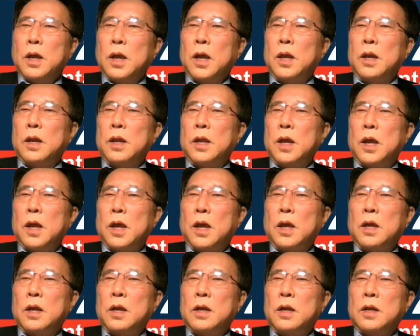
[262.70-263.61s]
in
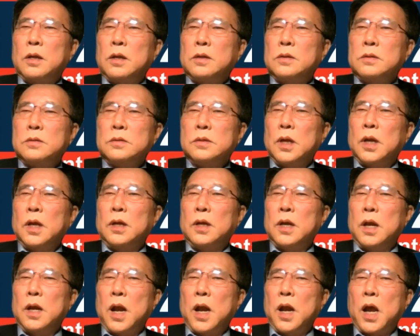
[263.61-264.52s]
the
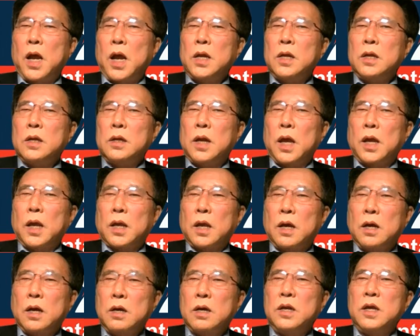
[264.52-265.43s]
in the night, like
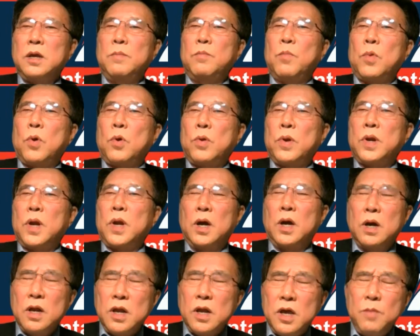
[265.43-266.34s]
the early morning,
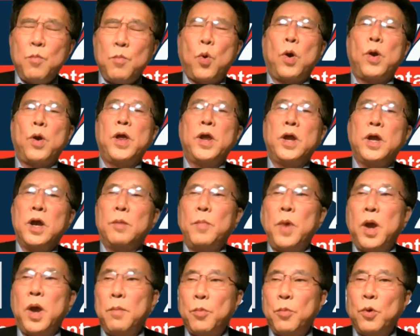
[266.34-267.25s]
early morning of
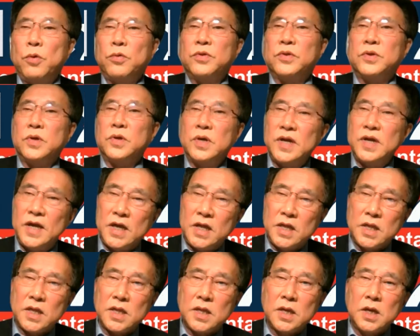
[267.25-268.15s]
April
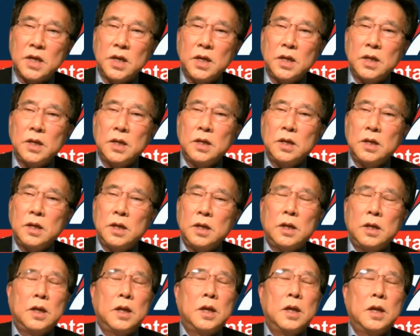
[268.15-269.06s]
30th.
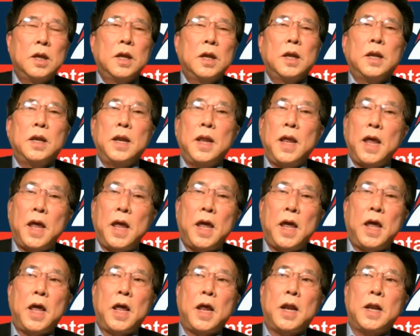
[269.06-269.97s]

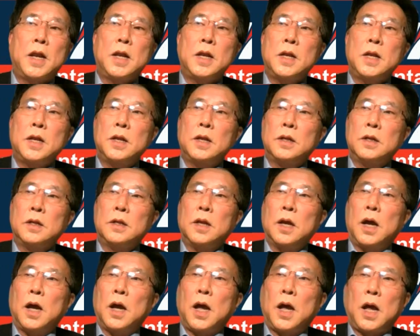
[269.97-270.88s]
Then
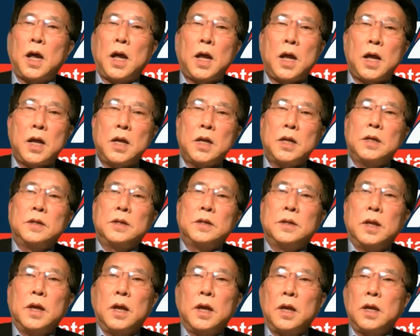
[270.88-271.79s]
uh,
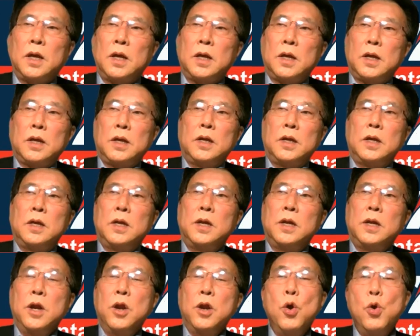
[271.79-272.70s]
the
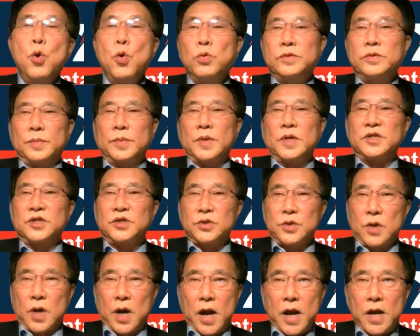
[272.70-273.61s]
news of the
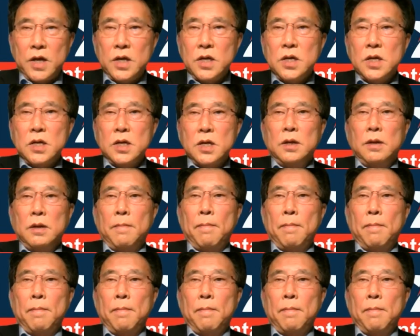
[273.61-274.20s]
surrender